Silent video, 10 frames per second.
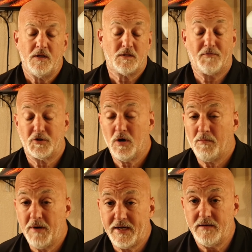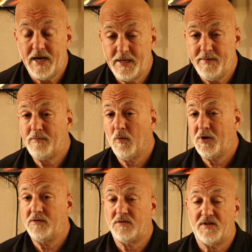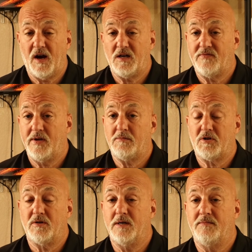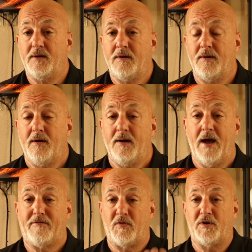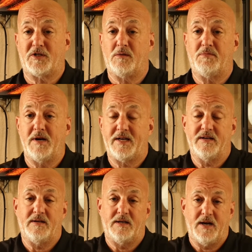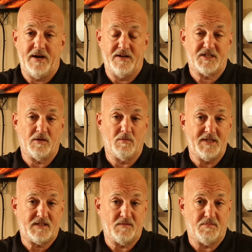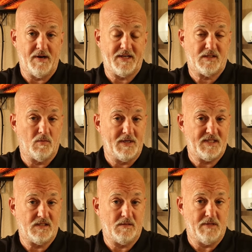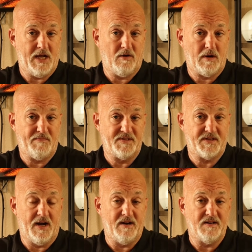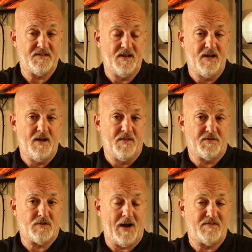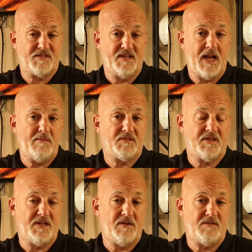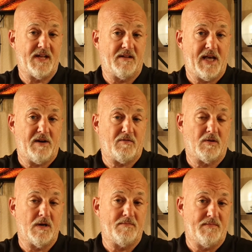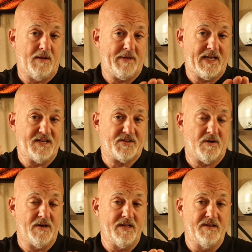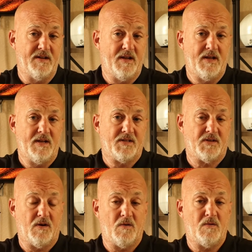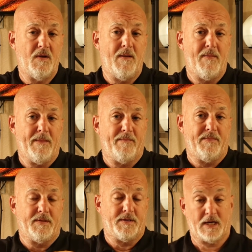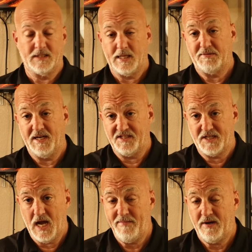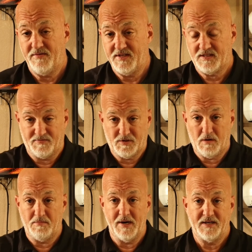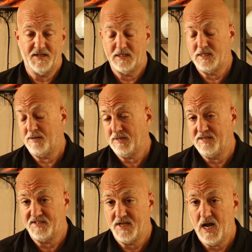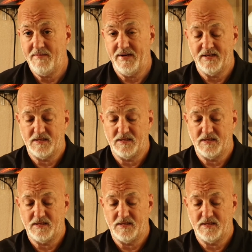So for trail braking and to make more use of the tire's available grip, after threshold braking and initial release of the brakes, releasing some lateral grip in the tires, the driver is then able to use that lateral grip and begin turn-in. So to conceptualize the timing of this, of trail braking, to conceptualize the timing is